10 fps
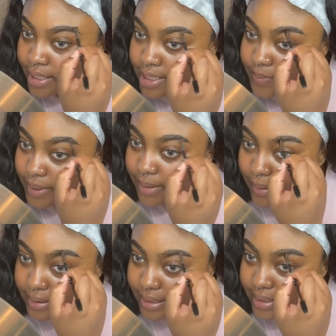speak
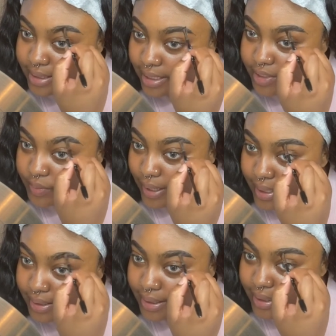about their
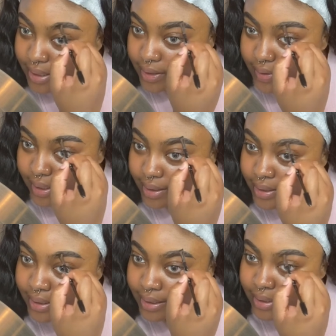sexuality or
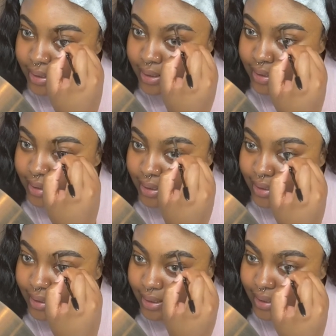
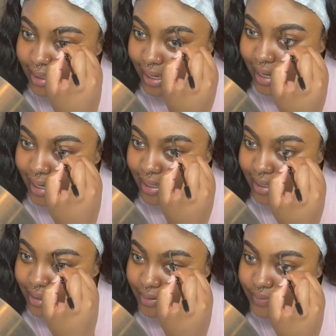
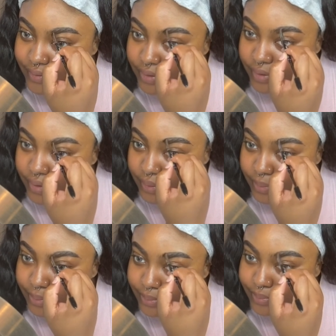have, you
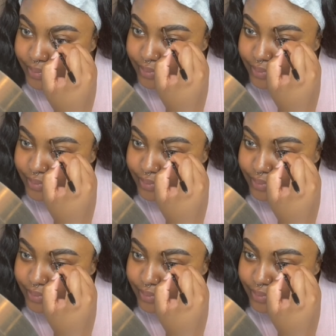know,